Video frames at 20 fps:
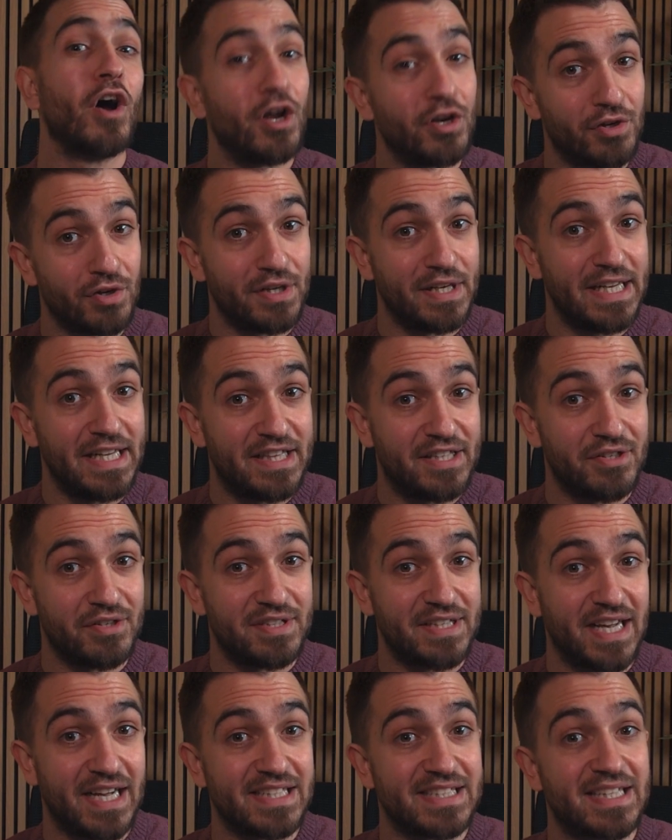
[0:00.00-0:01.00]
underneath your
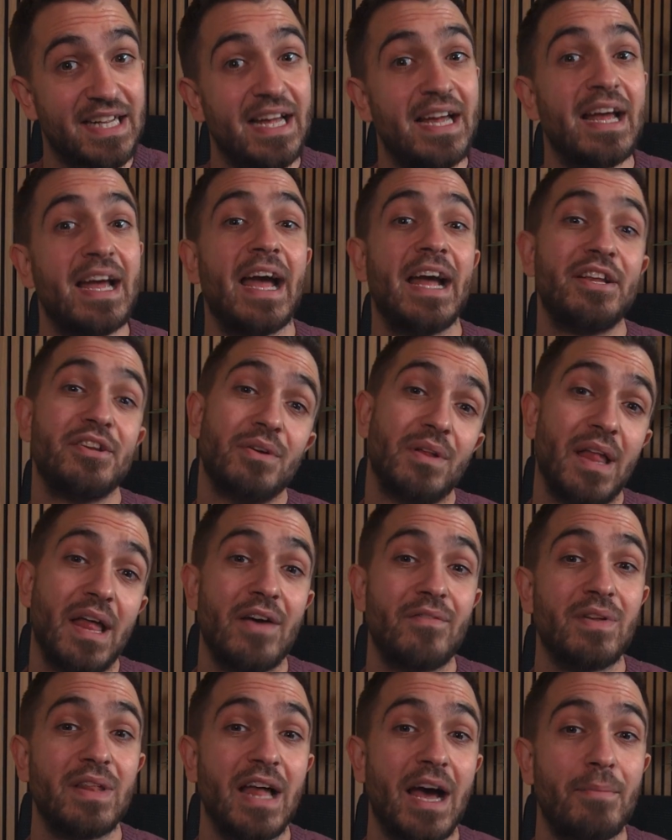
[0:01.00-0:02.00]
desk and you'll
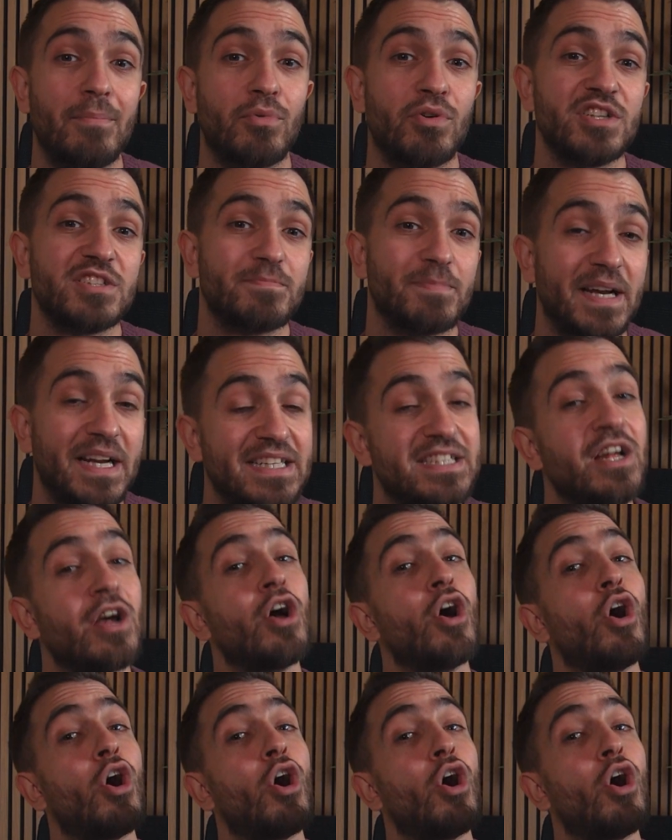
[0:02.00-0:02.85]
have a lot more space